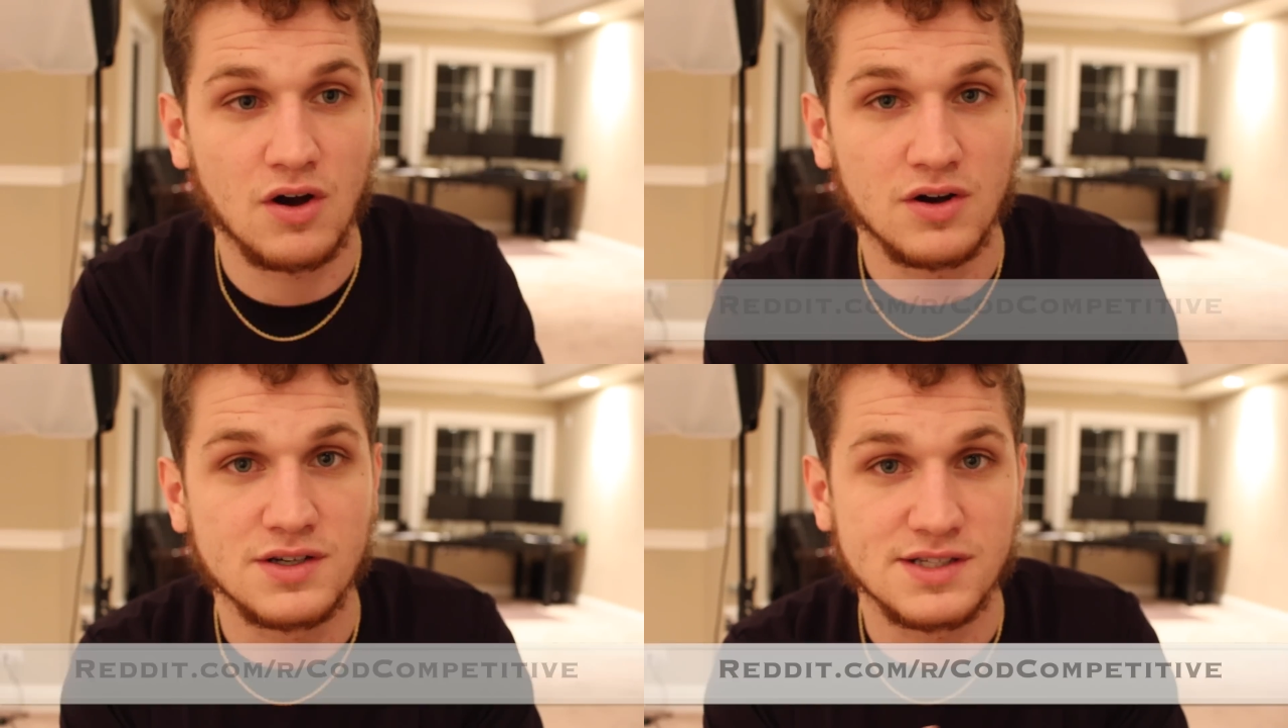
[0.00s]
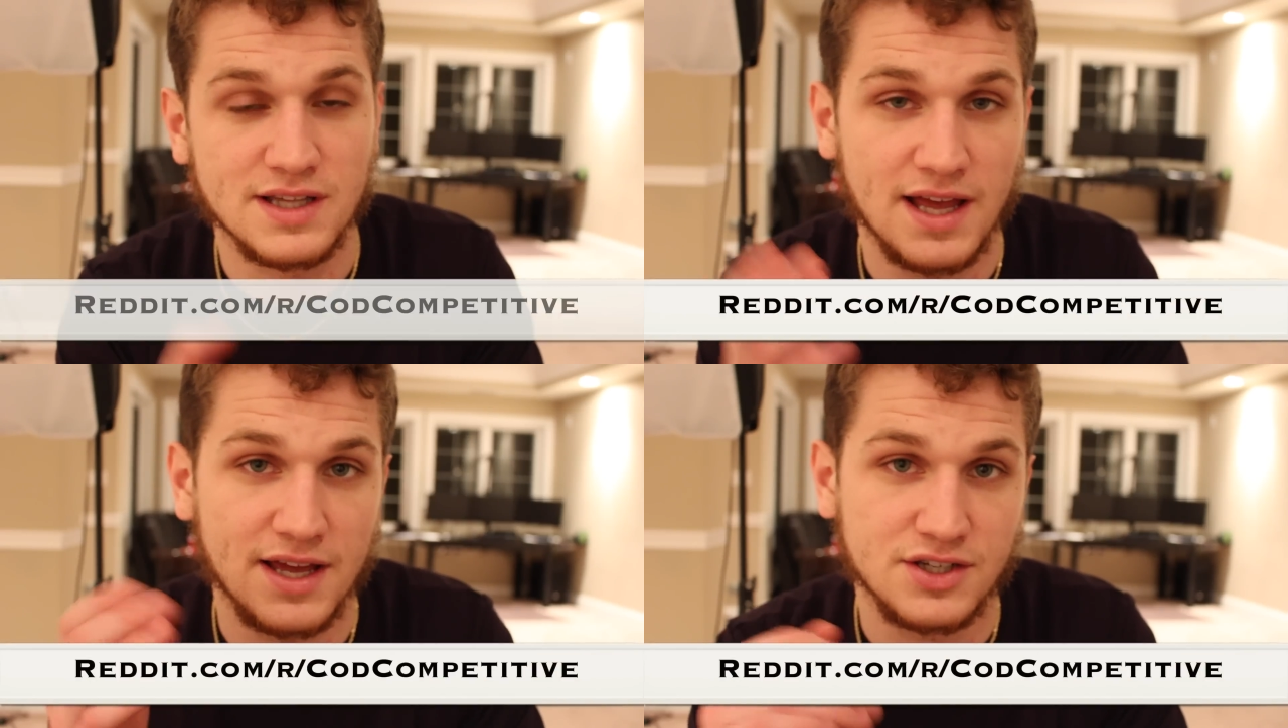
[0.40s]

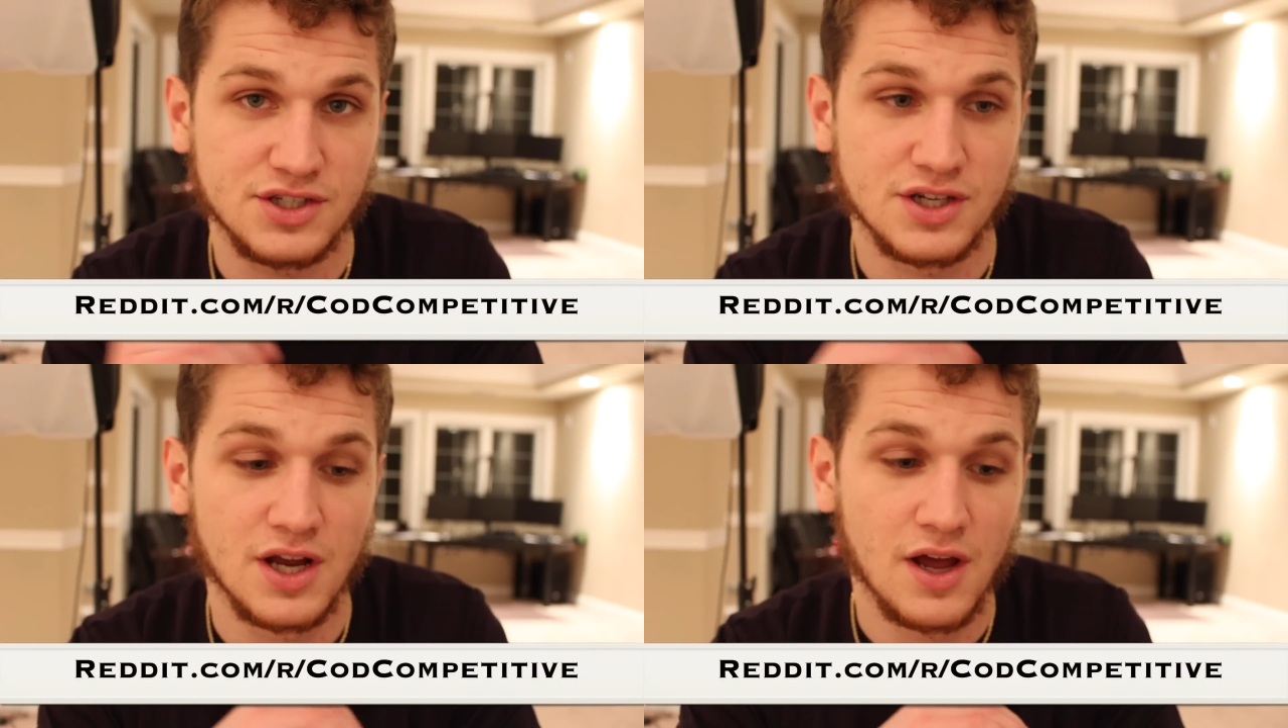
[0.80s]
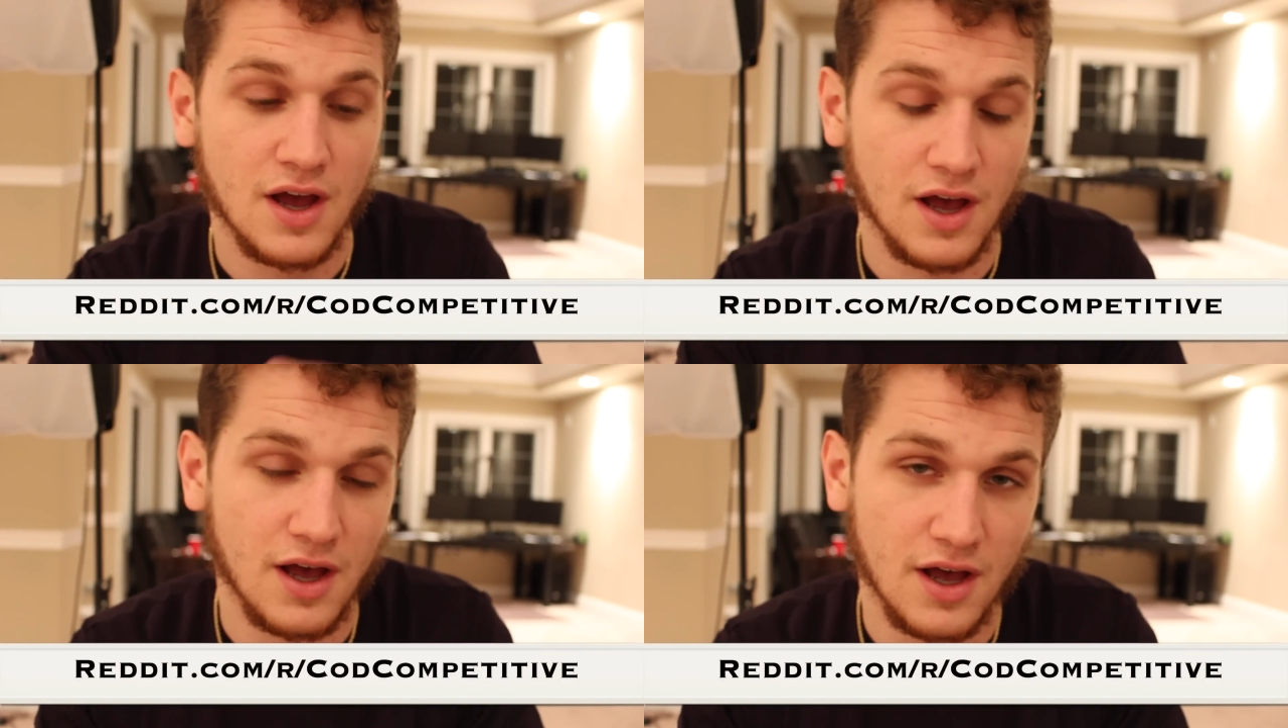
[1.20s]

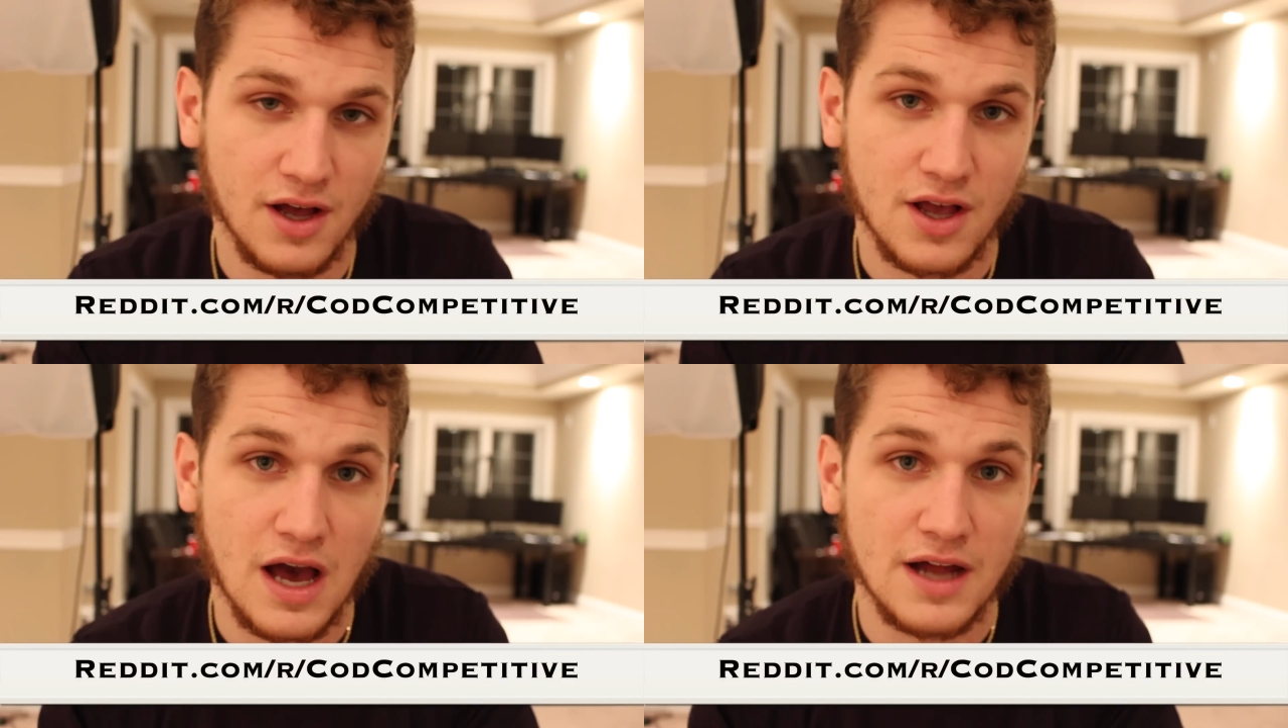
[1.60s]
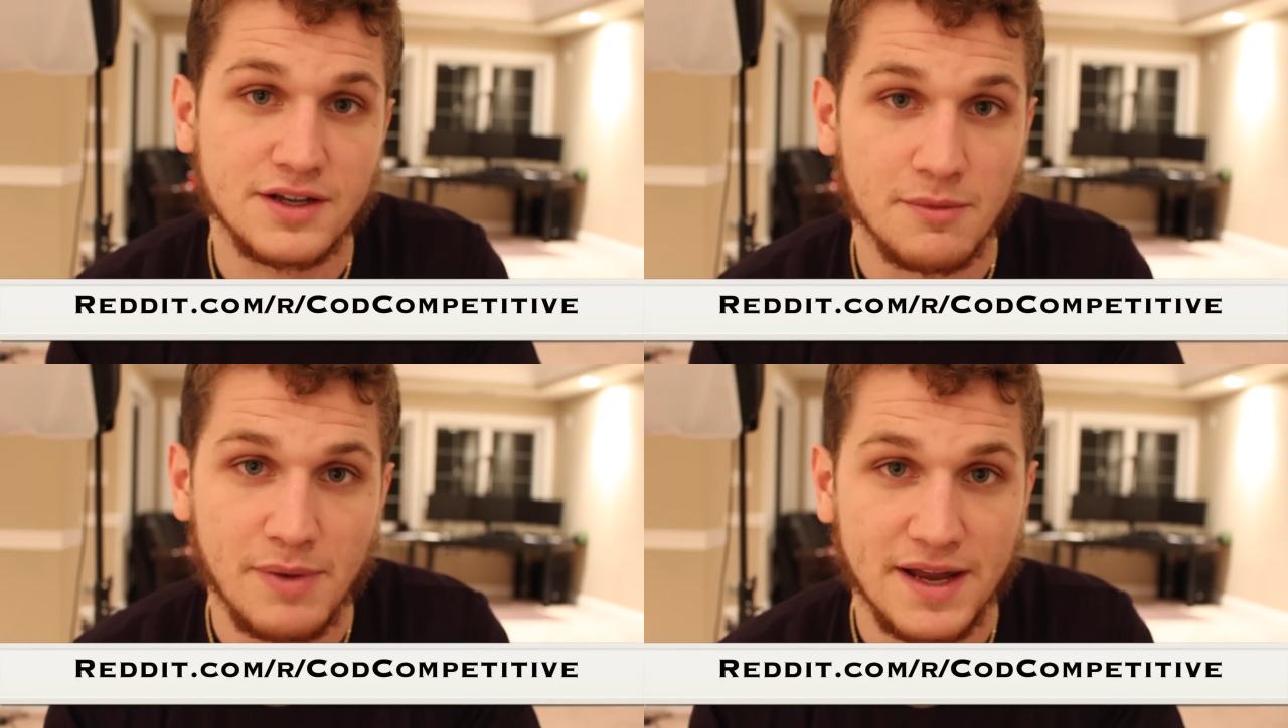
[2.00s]

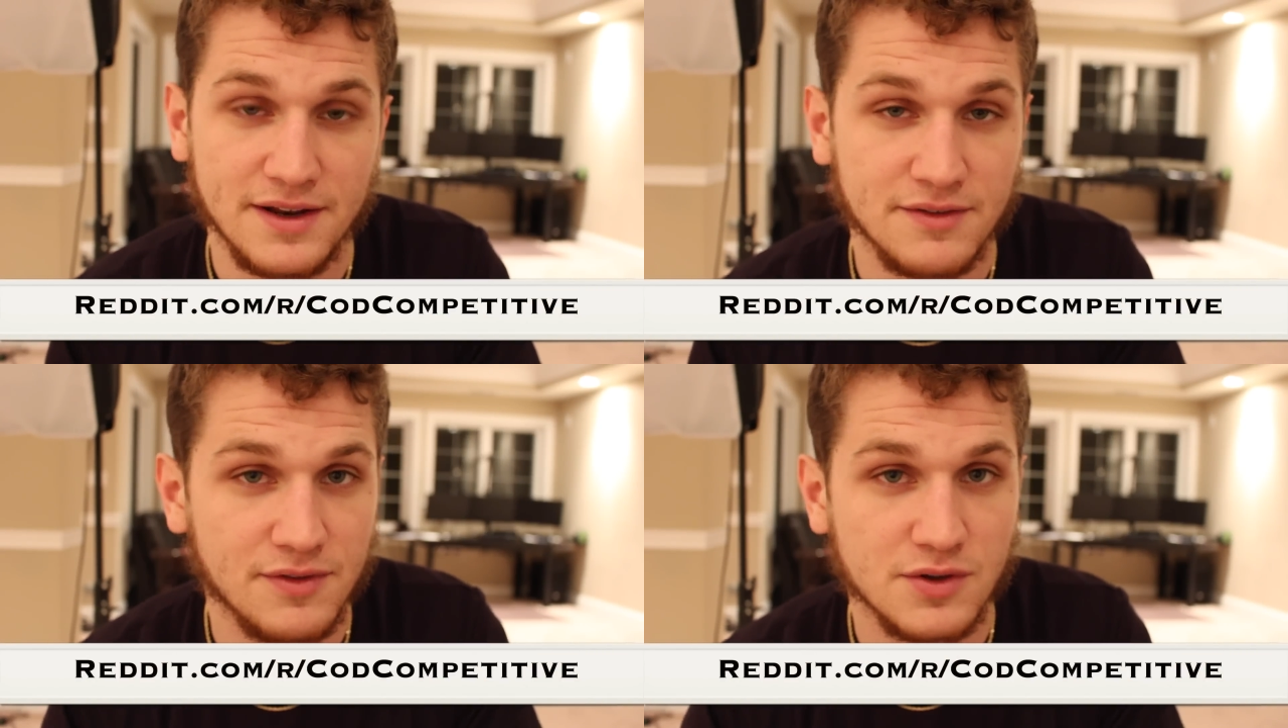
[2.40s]
r/COD competitive.